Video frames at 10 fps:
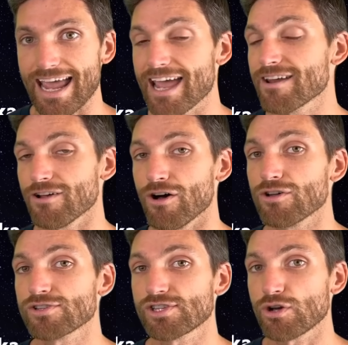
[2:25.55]
and
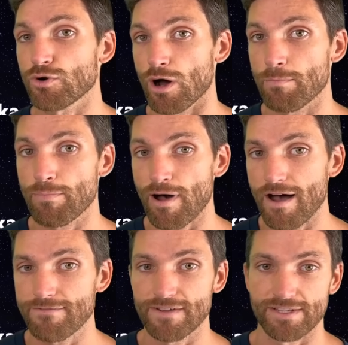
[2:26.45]
also
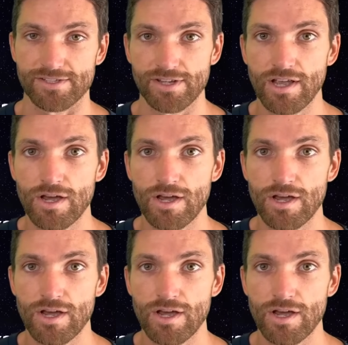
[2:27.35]
Apophis,